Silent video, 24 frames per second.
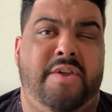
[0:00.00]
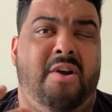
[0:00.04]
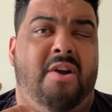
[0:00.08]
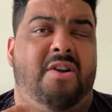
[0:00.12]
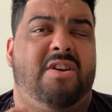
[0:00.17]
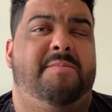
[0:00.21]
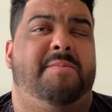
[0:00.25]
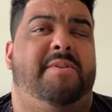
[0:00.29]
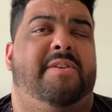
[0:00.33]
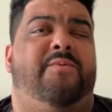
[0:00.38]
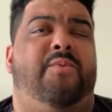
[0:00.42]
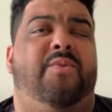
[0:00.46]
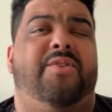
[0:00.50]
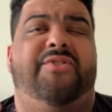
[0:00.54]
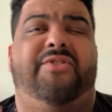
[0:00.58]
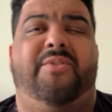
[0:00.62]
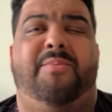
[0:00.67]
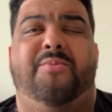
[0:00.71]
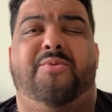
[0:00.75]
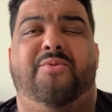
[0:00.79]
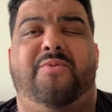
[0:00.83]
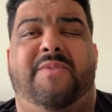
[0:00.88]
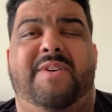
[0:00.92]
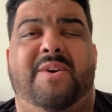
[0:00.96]
The argument of what is
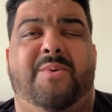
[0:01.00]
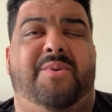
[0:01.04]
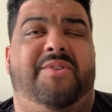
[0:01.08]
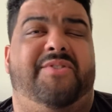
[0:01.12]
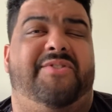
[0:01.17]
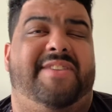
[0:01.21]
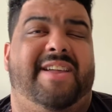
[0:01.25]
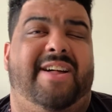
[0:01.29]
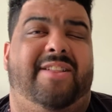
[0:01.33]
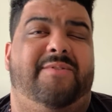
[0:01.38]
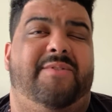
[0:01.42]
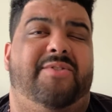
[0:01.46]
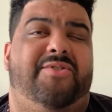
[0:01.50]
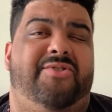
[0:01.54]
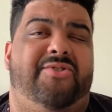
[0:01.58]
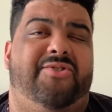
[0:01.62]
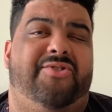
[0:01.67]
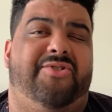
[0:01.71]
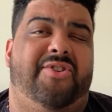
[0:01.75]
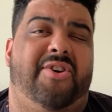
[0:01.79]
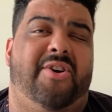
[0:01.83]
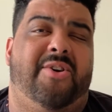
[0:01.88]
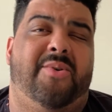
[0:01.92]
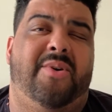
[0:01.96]
a movie and what is a television
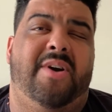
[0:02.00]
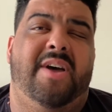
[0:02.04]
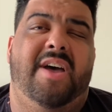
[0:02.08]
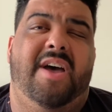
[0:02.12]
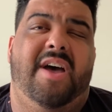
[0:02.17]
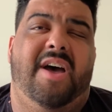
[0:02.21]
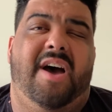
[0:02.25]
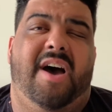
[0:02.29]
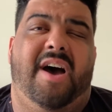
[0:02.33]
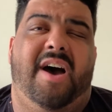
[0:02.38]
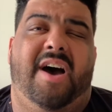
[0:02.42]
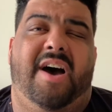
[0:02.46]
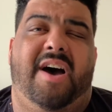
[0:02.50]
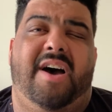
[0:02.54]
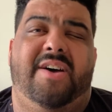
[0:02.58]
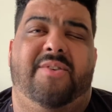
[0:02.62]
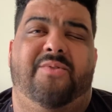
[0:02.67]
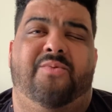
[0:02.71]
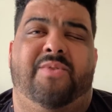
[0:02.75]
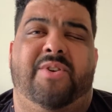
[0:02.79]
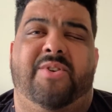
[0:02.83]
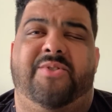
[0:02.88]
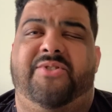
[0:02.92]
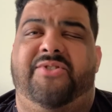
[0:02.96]
show
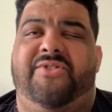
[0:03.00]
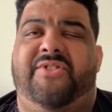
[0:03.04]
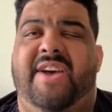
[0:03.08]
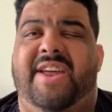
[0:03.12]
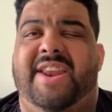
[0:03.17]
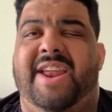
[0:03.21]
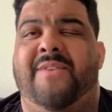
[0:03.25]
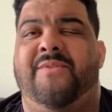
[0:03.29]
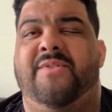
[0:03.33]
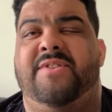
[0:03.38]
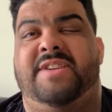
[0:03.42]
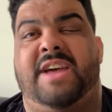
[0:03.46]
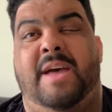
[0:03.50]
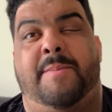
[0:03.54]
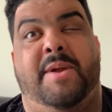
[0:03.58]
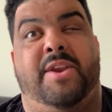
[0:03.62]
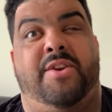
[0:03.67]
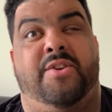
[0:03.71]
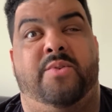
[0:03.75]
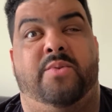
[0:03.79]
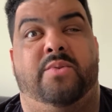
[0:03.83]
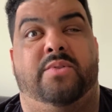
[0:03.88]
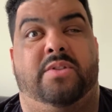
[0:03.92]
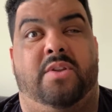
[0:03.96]
rears its head every time a
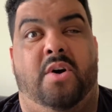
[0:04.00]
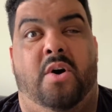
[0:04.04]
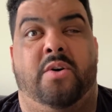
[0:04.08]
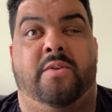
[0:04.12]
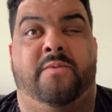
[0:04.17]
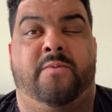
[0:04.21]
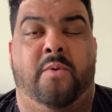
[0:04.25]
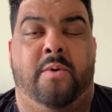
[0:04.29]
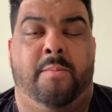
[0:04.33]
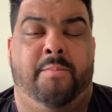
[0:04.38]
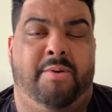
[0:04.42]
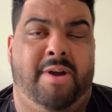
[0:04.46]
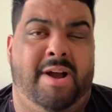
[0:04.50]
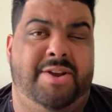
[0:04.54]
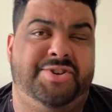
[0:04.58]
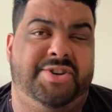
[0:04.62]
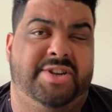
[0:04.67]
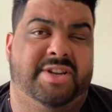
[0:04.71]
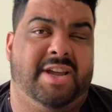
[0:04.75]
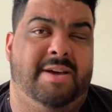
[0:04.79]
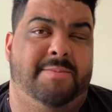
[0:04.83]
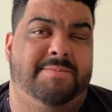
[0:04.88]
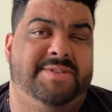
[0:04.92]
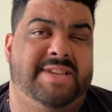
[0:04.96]
new long-form
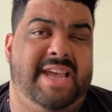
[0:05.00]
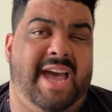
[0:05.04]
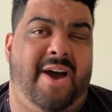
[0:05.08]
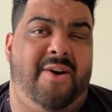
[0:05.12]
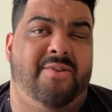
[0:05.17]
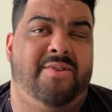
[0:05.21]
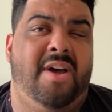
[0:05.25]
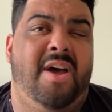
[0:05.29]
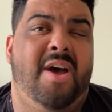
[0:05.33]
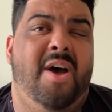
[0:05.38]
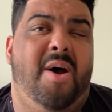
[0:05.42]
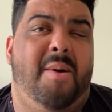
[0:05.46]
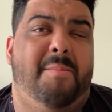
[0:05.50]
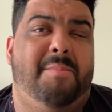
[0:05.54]
project comes out.